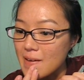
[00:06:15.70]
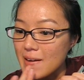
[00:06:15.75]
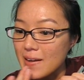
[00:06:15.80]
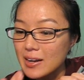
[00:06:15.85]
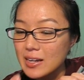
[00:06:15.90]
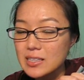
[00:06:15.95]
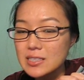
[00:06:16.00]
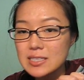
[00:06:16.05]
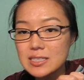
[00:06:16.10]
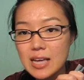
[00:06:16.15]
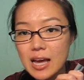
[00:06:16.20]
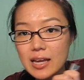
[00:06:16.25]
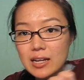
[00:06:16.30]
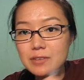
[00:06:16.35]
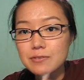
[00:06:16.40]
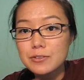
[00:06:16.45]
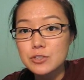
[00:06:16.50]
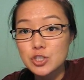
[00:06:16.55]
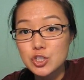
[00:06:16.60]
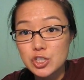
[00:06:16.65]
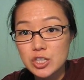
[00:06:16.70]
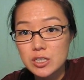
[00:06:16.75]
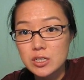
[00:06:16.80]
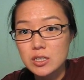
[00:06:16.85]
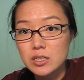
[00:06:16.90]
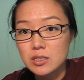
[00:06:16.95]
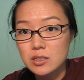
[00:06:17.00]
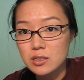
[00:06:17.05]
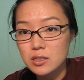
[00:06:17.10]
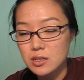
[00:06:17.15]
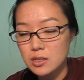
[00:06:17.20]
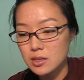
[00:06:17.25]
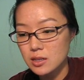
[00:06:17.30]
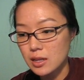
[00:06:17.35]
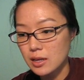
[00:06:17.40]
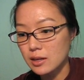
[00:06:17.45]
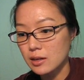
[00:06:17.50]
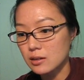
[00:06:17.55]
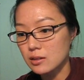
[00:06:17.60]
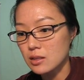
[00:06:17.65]
and it's kind of sheer
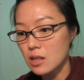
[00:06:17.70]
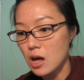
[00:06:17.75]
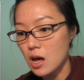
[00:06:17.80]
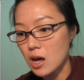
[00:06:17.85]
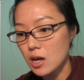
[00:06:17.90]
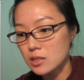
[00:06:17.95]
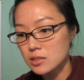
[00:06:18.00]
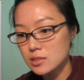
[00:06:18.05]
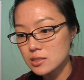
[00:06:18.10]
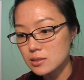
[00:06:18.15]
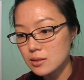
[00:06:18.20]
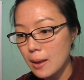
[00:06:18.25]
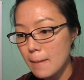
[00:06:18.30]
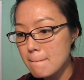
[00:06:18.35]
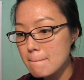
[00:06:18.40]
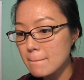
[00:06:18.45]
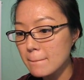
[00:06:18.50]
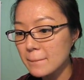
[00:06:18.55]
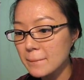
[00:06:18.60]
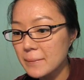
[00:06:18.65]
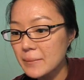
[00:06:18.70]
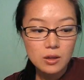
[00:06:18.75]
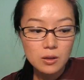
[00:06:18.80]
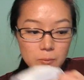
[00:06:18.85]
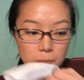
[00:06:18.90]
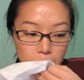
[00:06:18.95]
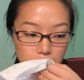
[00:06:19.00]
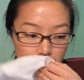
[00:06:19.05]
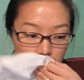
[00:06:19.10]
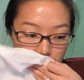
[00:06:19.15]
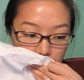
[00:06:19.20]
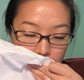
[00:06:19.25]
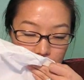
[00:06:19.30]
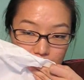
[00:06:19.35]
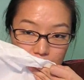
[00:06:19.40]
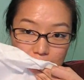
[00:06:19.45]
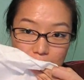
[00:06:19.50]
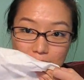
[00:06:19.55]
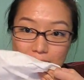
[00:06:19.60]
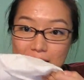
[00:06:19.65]
like a gloss
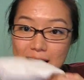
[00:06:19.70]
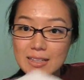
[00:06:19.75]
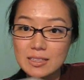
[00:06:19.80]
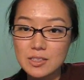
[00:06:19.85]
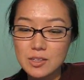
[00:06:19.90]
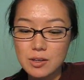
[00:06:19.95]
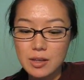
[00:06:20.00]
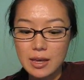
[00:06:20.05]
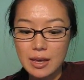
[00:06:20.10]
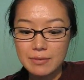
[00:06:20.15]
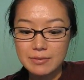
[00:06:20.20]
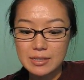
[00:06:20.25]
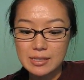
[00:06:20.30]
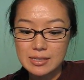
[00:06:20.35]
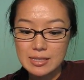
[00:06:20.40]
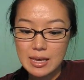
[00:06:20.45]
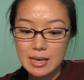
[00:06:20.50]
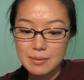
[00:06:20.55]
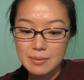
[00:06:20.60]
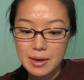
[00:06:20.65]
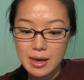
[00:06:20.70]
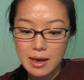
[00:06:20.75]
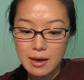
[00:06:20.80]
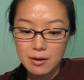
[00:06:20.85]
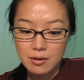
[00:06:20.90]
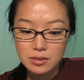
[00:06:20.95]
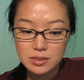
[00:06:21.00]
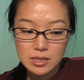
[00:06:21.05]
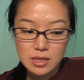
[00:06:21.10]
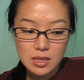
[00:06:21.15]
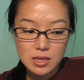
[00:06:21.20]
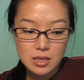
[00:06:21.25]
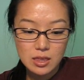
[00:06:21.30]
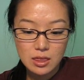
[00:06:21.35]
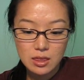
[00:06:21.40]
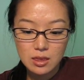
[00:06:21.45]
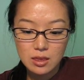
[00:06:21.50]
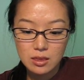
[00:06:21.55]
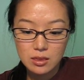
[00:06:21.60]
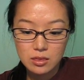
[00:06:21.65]
so that's all I have to say about
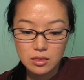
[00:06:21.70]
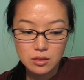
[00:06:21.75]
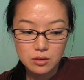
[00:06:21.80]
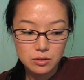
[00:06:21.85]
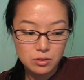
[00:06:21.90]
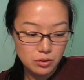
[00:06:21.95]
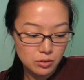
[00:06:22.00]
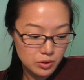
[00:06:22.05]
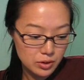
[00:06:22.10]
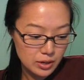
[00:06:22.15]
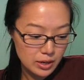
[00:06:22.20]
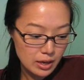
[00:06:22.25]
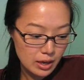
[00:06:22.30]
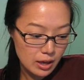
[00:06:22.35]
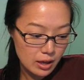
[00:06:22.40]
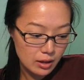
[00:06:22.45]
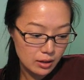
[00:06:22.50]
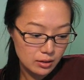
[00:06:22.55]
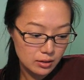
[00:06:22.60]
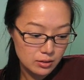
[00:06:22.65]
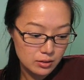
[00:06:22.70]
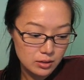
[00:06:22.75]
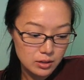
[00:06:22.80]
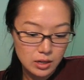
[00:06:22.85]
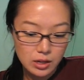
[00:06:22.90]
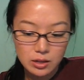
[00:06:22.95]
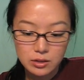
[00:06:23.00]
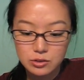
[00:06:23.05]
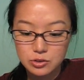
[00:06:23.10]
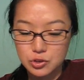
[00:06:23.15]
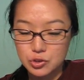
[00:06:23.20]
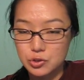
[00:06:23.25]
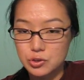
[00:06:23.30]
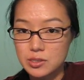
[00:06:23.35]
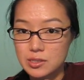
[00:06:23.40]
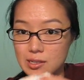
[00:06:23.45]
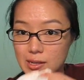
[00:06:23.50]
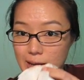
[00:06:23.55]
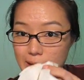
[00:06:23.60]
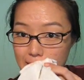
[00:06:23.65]
the L'Oreal Color
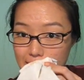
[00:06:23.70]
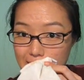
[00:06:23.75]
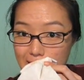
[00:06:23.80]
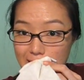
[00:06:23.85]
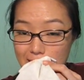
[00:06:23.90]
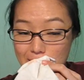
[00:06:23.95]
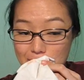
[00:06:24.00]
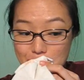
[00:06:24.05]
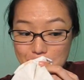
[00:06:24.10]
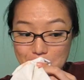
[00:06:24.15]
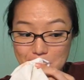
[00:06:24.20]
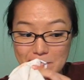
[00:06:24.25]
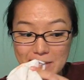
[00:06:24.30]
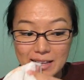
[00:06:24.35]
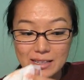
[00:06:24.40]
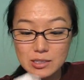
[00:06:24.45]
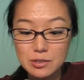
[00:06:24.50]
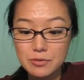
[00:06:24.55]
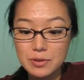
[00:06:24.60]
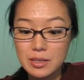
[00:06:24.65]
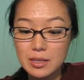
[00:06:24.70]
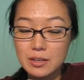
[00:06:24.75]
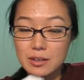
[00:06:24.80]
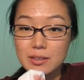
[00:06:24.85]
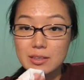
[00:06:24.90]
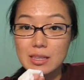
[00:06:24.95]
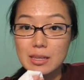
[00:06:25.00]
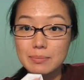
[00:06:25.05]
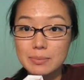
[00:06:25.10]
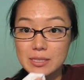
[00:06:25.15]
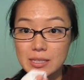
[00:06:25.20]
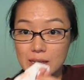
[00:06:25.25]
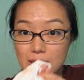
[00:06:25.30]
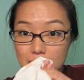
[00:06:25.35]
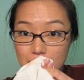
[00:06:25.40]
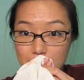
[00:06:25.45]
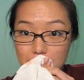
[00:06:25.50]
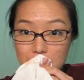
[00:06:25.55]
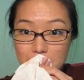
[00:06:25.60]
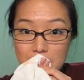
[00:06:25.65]
Juice Stick. Um, it's a really good lipstick
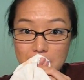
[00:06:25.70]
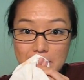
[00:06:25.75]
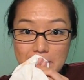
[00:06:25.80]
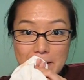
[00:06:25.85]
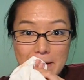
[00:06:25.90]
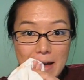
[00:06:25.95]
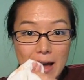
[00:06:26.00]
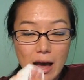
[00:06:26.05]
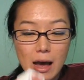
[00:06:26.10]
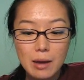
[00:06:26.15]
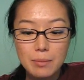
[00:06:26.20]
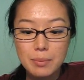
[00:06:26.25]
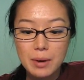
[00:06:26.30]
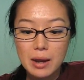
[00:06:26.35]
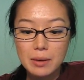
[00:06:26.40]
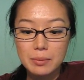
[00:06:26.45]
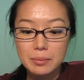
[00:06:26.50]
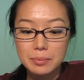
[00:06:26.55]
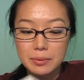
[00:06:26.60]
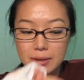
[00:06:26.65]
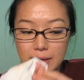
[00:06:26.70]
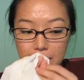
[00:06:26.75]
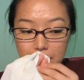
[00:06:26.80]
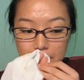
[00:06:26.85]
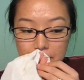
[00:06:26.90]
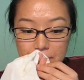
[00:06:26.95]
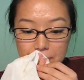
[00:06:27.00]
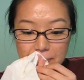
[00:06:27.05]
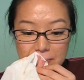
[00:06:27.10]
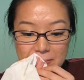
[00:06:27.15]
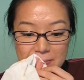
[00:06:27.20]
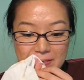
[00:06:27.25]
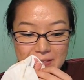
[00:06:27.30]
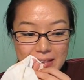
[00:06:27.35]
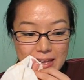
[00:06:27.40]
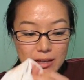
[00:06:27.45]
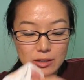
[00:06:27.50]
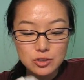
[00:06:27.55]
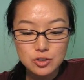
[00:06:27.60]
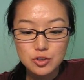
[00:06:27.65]
though. I'll probably
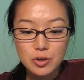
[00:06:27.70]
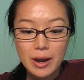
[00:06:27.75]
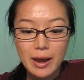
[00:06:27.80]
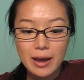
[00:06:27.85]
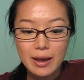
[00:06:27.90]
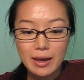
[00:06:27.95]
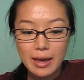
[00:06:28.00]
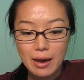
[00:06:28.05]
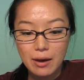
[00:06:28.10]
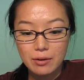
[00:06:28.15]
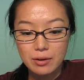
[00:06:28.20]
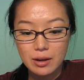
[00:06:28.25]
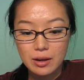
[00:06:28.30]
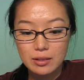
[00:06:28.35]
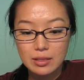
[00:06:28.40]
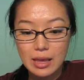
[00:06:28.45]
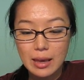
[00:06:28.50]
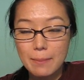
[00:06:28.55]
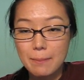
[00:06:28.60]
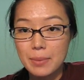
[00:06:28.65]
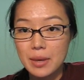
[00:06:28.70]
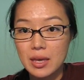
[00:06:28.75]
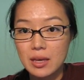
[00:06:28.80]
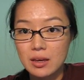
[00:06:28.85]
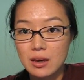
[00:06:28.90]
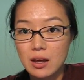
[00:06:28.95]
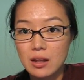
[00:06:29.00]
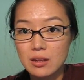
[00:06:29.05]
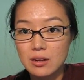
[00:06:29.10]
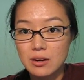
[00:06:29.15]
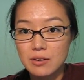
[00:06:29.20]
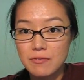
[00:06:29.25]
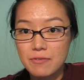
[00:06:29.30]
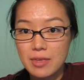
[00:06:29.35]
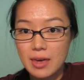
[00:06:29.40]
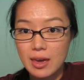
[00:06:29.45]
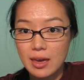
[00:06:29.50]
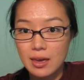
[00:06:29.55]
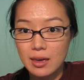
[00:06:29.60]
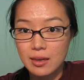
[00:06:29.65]
try out a light pink color if
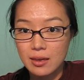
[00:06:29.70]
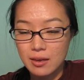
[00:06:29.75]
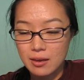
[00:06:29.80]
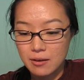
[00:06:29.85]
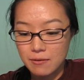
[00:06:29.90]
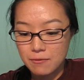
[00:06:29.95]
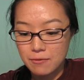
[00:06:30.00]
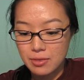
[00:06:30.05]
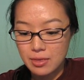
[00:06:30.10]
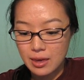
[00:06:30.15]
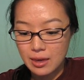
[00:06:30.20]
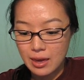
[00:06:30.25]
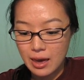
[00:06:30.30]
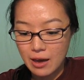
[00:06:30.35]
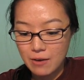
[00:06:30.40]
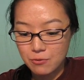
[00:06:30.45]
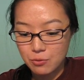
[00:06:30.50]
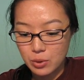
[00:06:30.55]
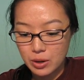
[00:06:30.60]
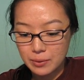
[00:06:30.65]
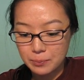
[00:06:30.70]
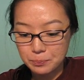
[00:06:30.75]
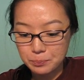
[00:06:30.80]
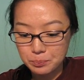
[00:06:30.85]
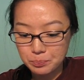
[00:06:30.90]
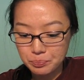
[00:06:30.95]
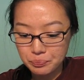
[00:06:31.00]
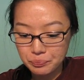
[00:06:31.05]
they if they have one.